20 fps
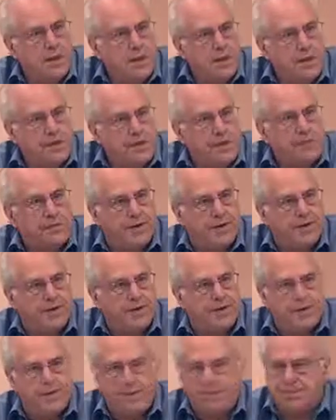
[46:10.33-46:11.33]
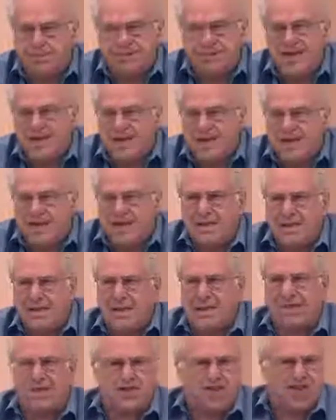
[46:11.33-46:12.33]
a progressive step, but it
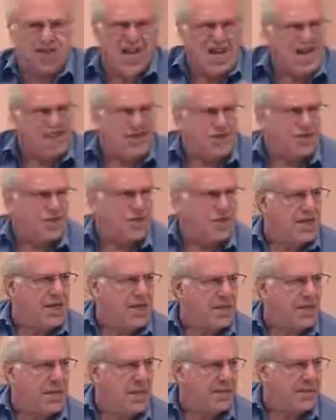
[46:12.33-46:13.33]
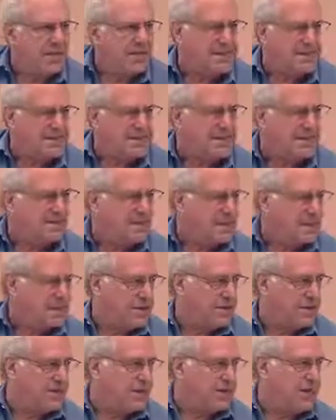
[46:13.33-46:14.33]
didn't change the economic system in
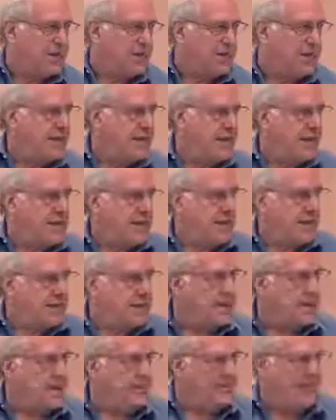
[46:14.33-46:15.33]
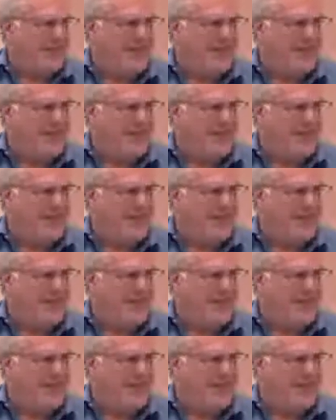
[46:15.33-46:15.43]
our society, didn't